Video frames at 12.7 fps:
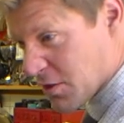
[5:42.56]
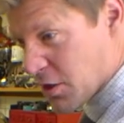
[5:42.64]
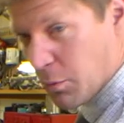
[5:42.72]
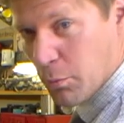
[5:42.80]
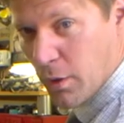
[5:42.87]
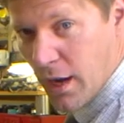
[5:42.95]

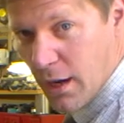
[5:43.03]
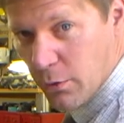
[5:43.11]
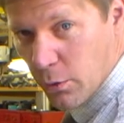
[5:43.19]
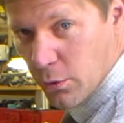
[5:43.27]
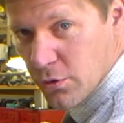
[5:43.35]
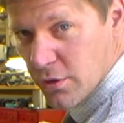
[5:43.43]
somewhere
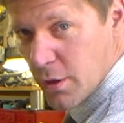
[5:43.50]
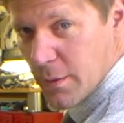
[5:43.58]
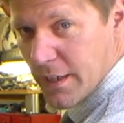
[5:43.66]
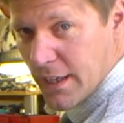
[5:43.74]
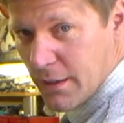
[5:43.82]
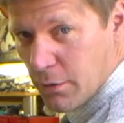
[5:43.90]
or do
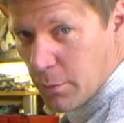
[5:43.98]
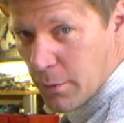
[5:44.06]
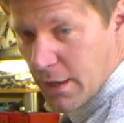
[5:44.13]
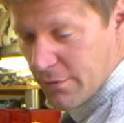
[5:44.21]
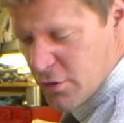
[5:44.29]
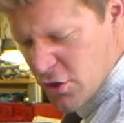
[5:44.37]
it here or
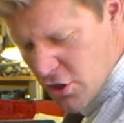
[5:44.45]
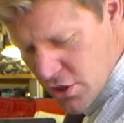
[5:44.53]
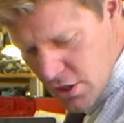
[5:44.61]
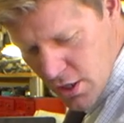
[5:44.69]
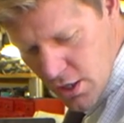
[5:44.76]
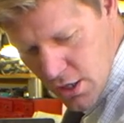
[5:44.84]
whatever and just
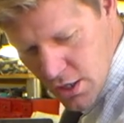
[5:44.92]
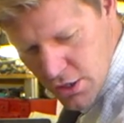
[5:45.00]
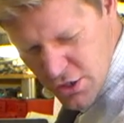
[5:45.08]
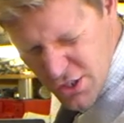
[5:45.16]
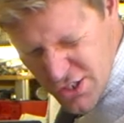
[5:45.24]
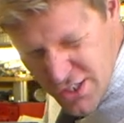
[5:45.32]

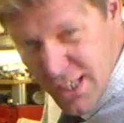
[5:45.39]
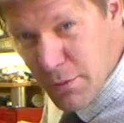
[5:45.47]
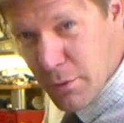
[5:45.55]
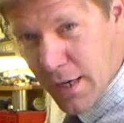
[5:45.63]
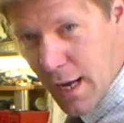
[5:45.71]
see what